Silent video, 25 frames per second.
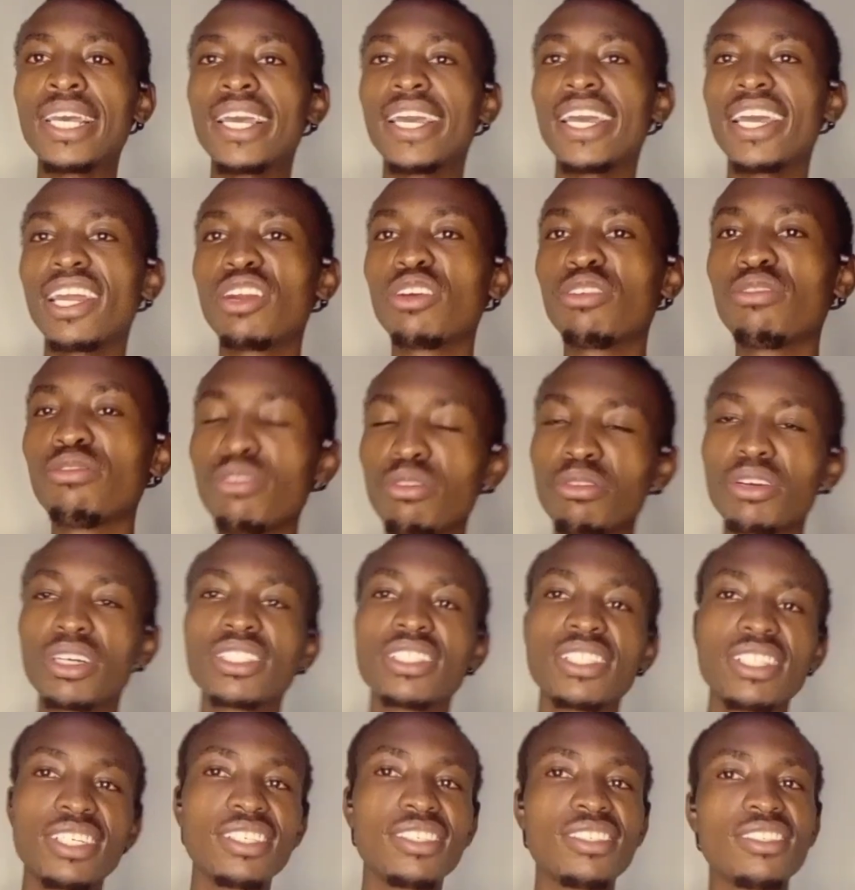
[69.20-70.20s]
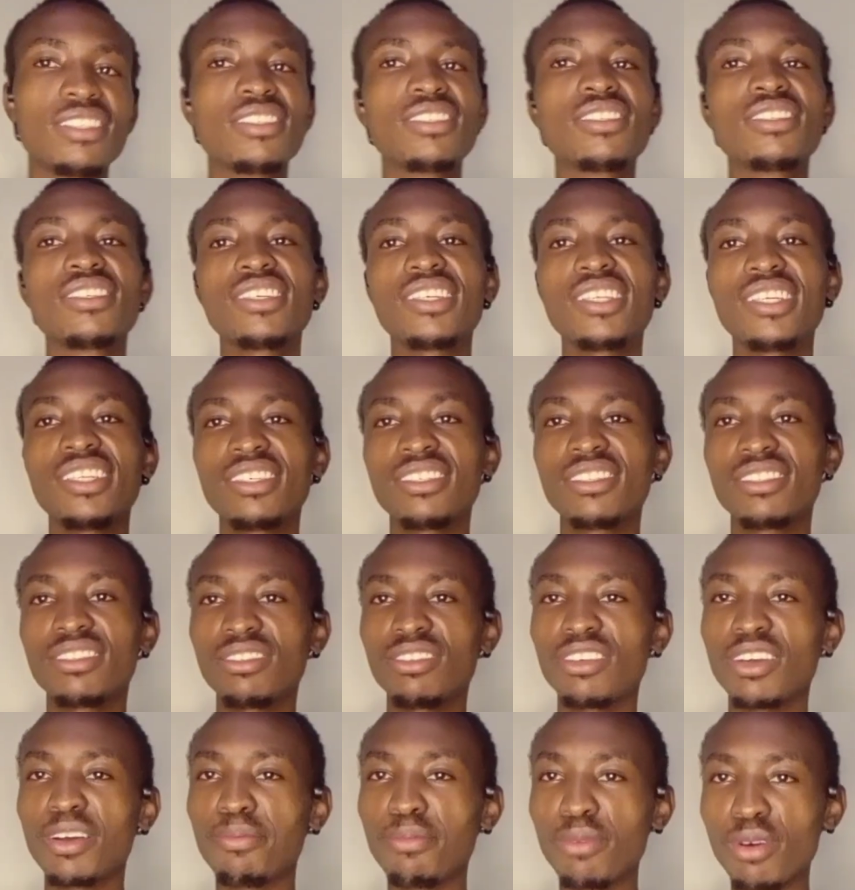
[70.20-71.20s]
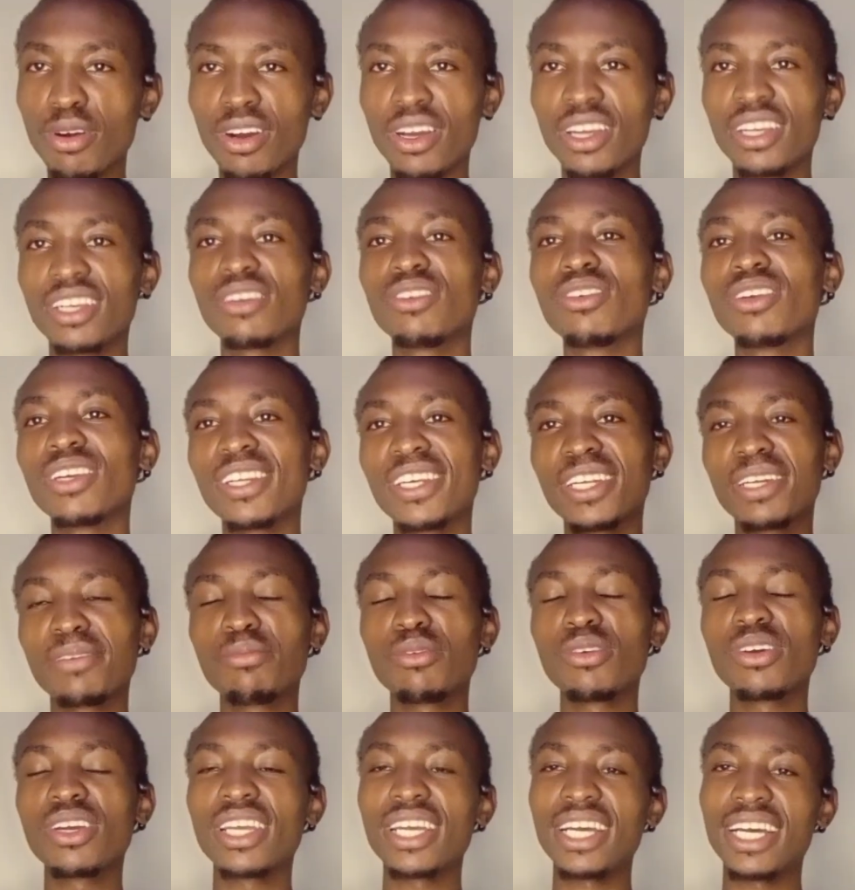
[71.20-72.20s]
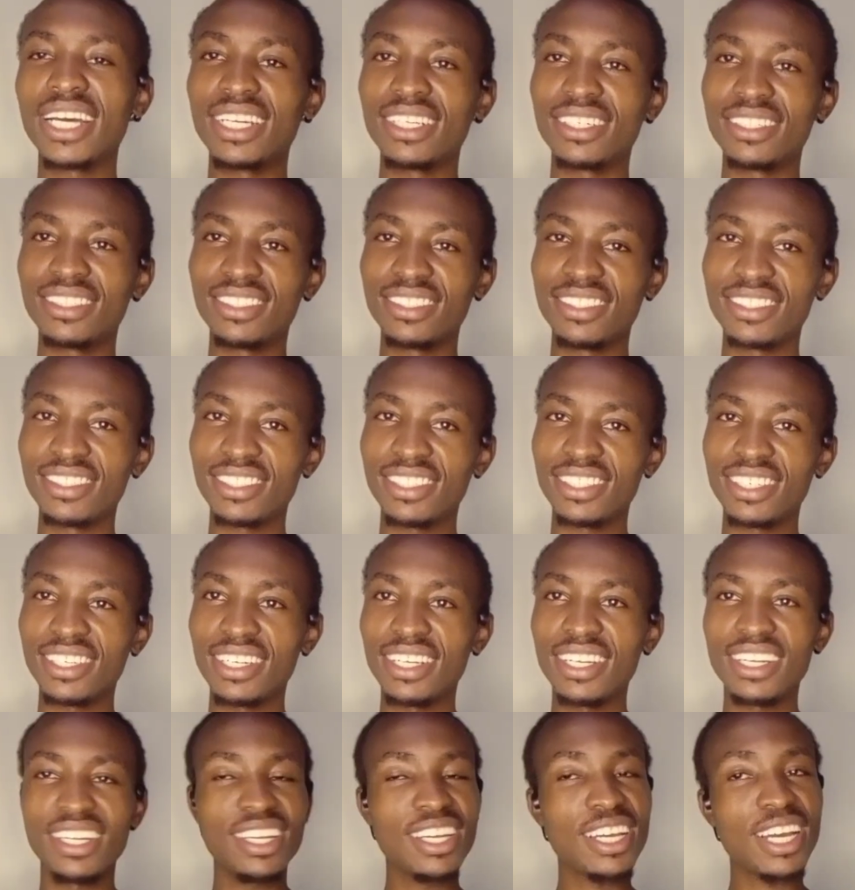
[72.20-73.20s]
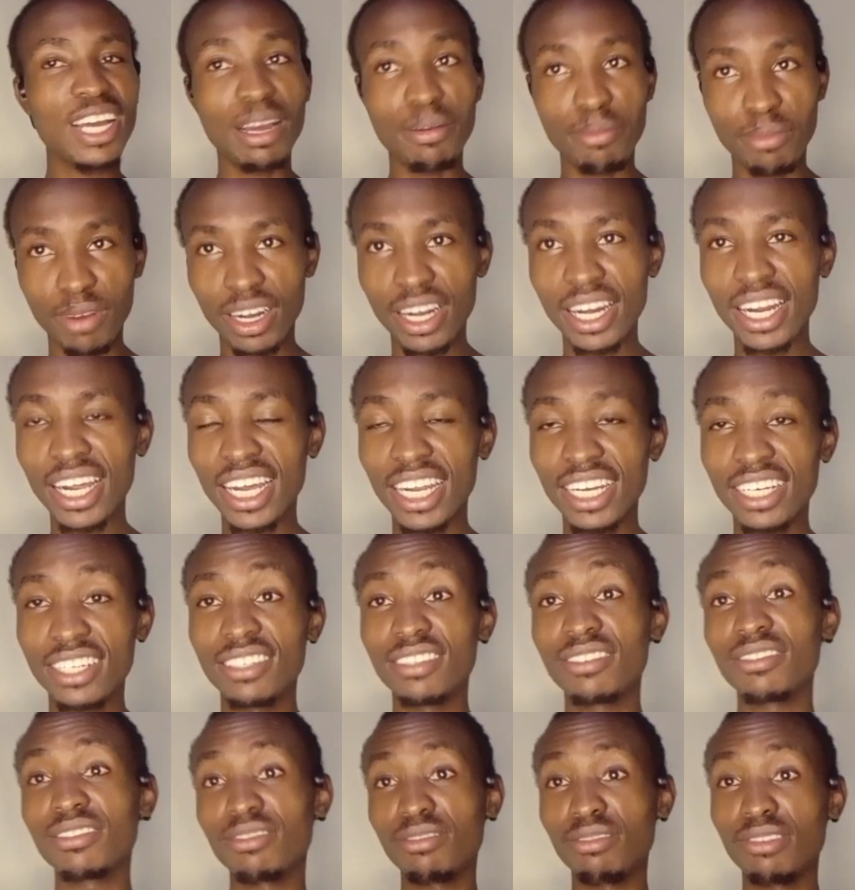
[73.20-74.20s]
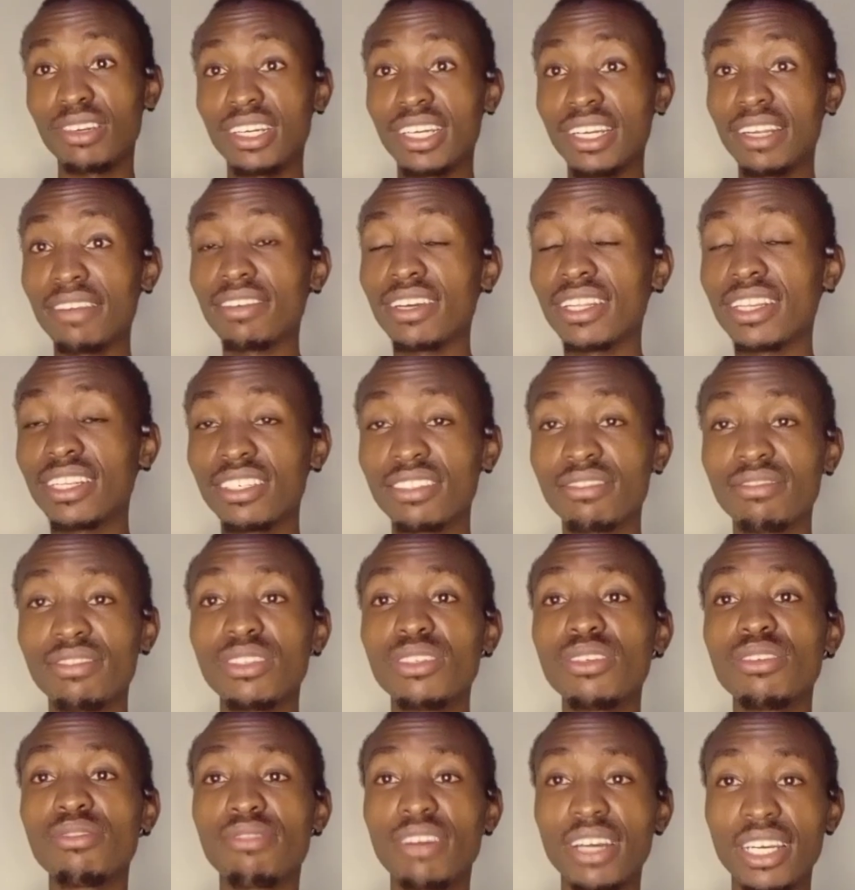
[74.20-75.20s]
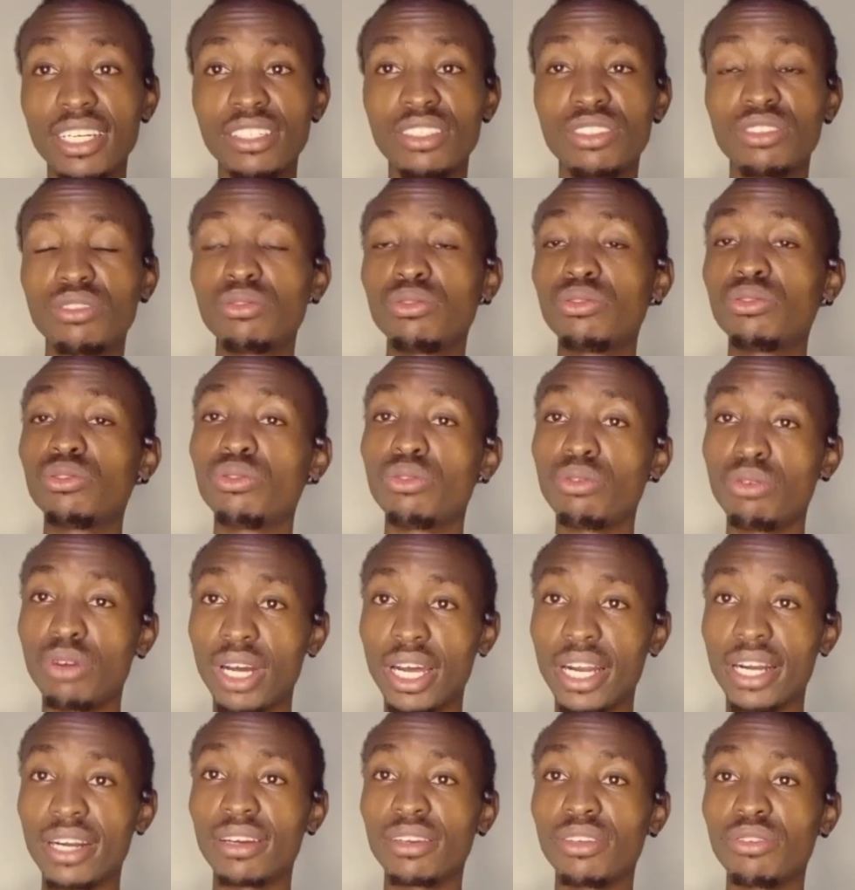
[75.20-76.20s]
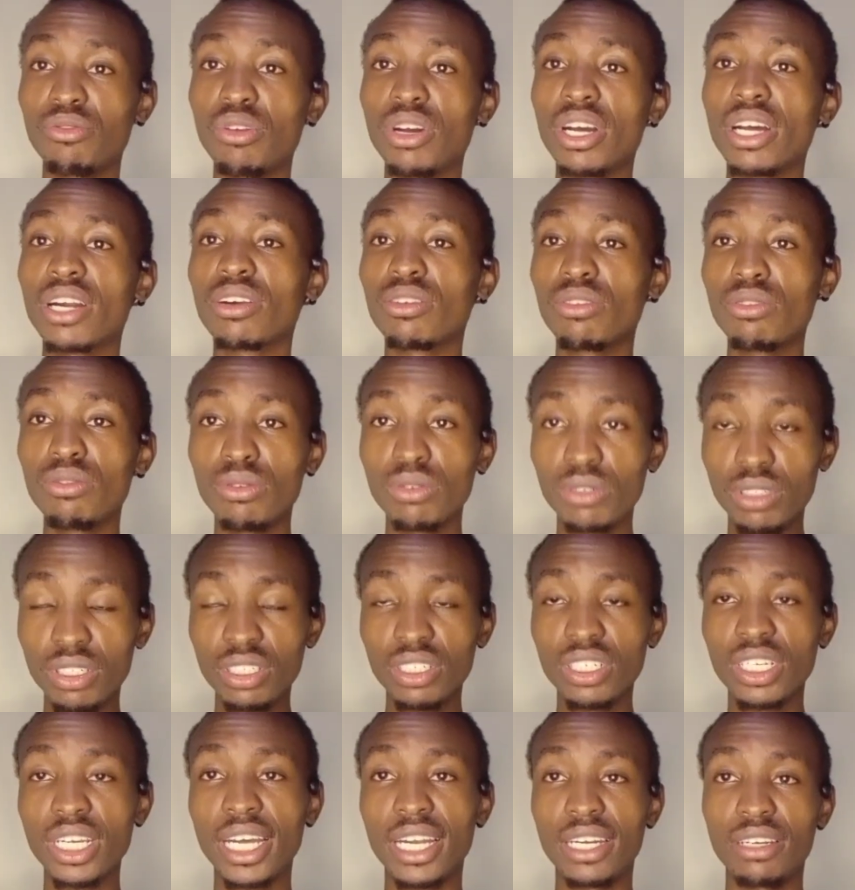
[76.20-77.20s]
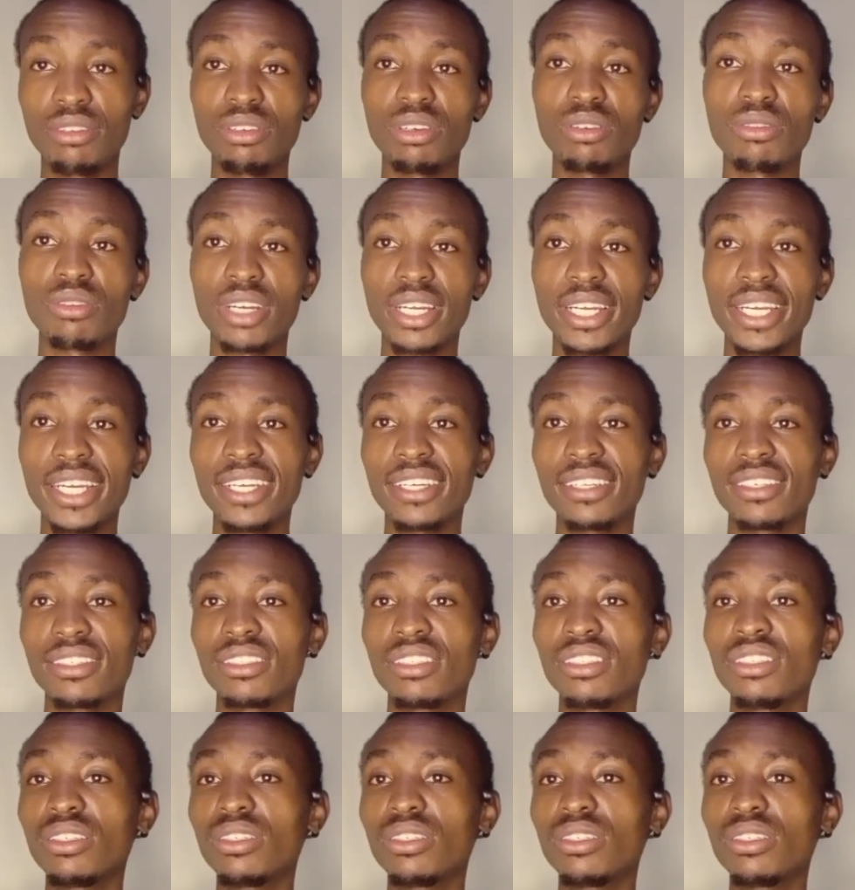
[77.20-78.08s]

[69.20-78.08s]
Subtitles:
Hello viewers, this is your boy Golden Boy, and I'm glad whenever this video finds you, you are good and you're okay.